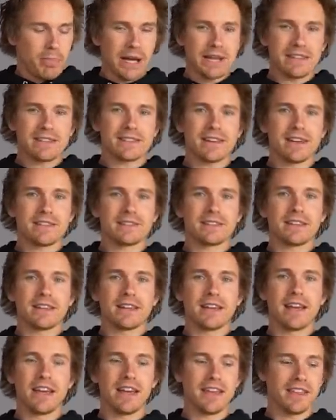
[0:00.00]
Bike
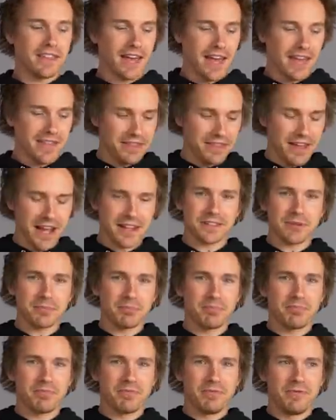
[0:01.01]
sizing, that's a
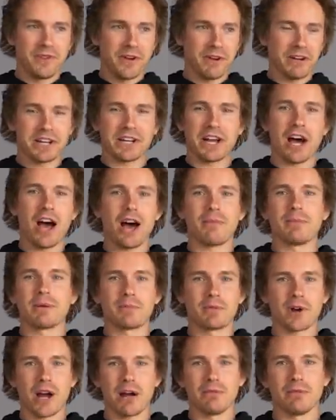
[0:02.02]
very
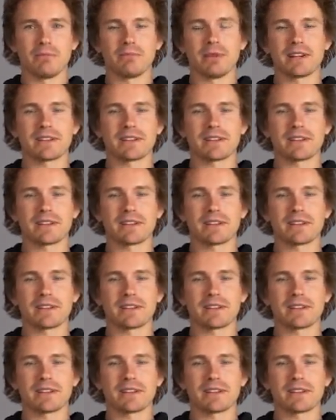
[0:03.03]
common problem.